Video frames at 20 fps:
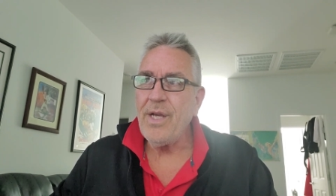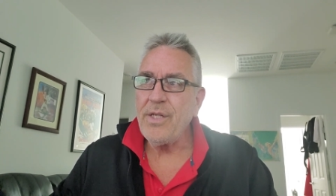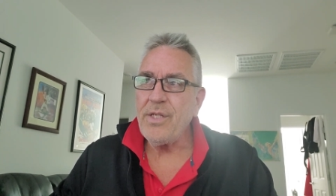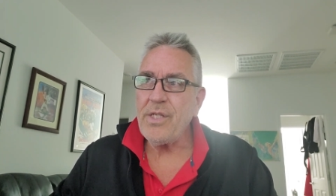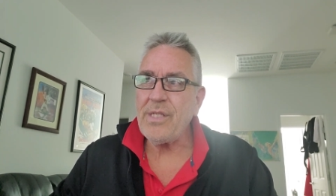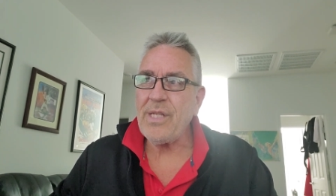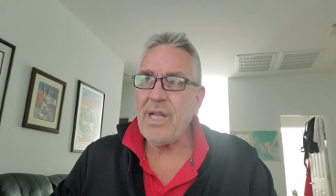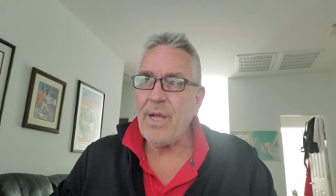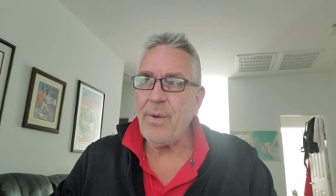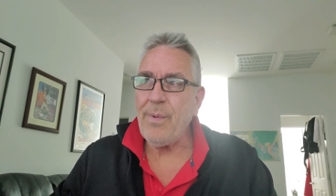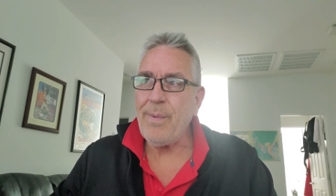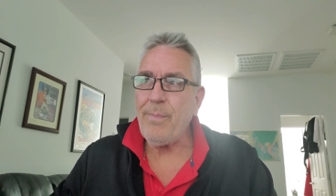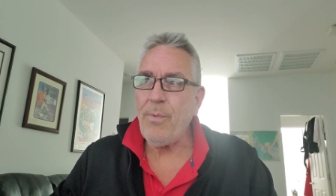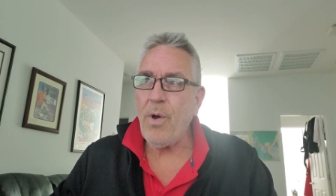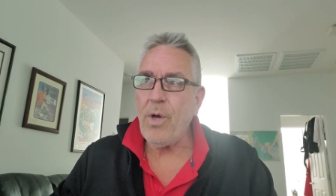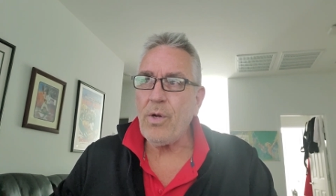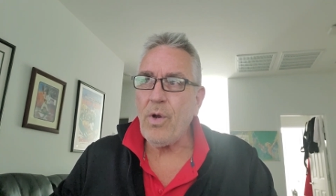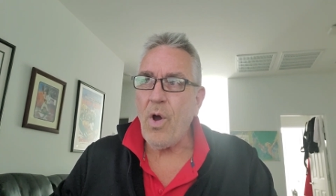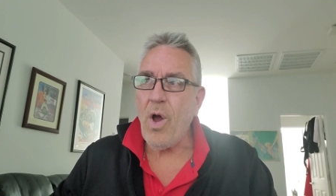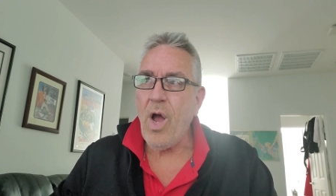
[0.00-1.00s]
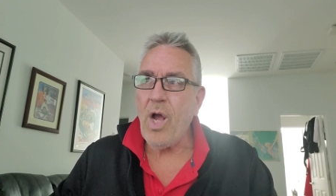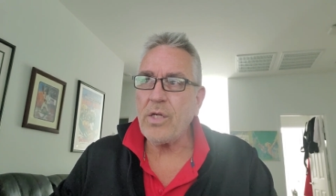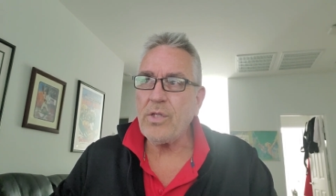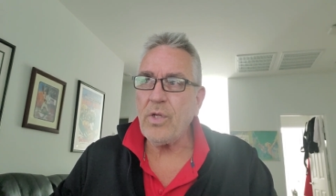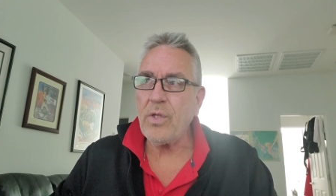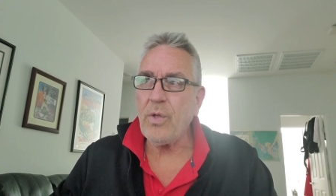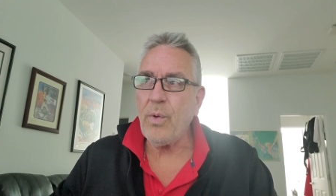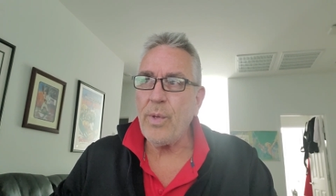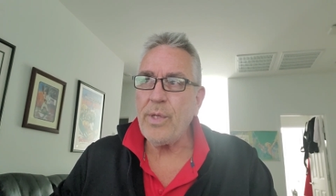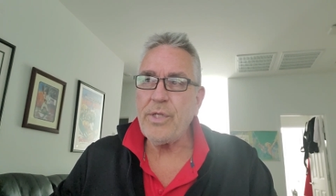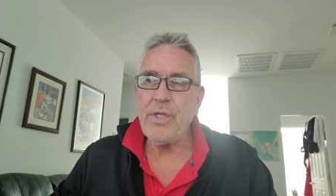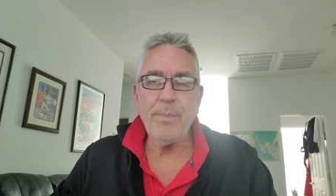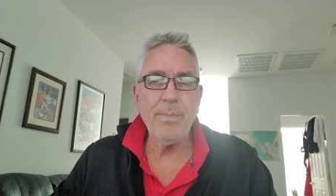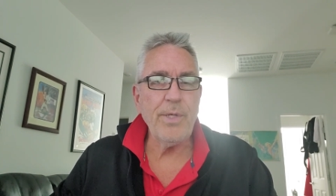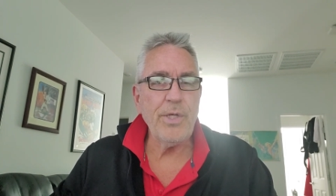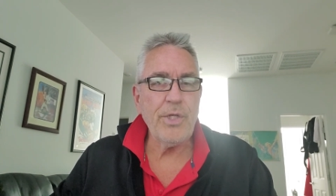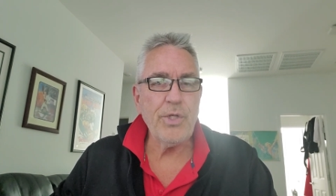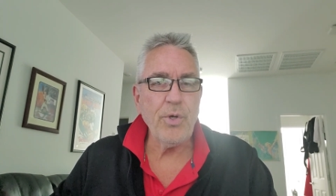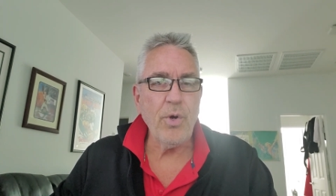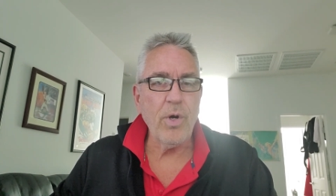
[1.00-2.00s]
just like we bought hogs, although we should
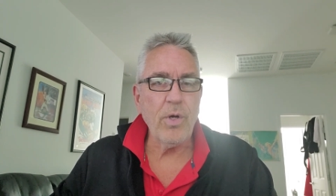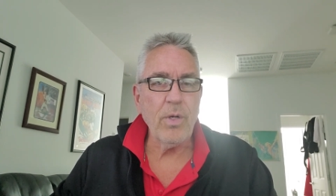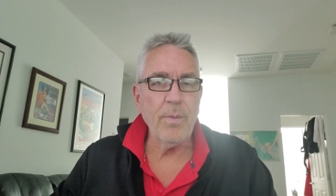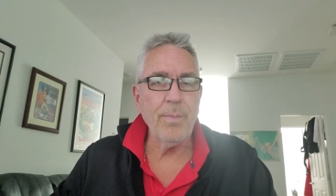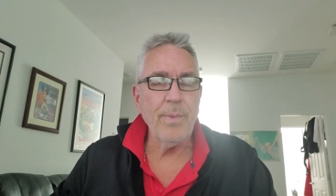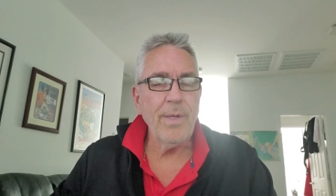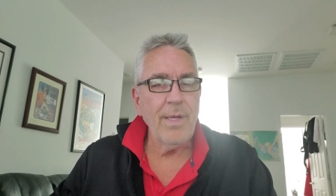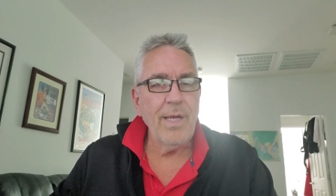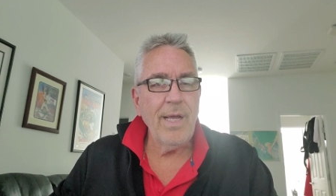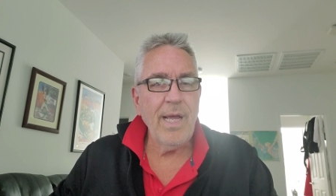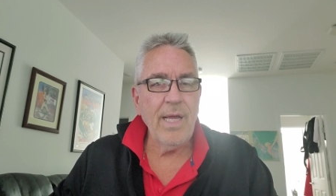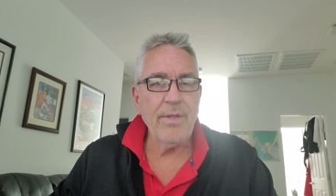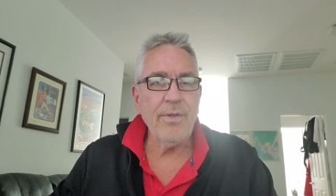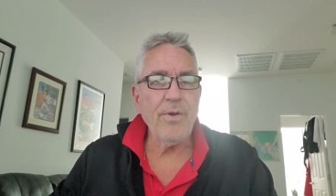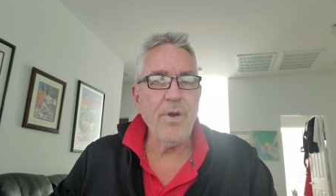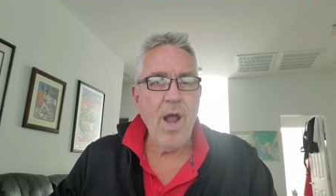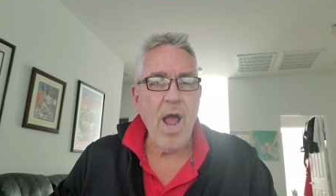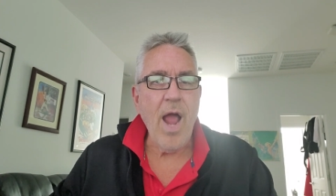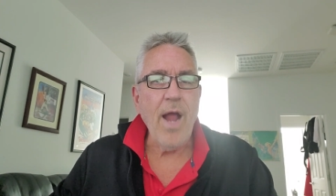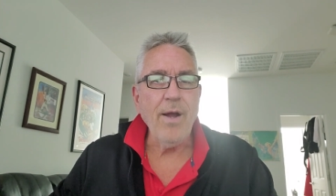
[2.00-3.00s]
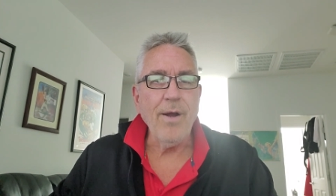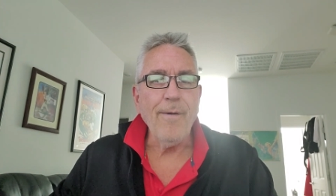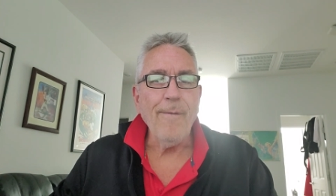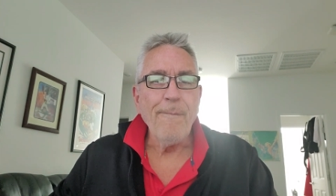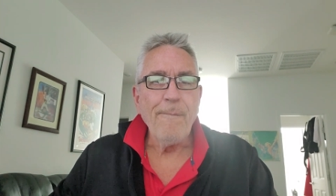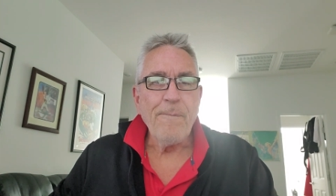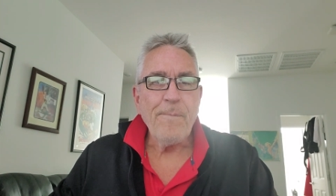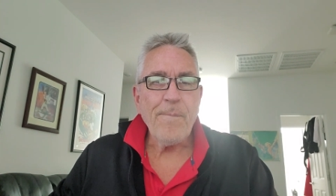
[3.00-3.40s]
be short them, and they're higher.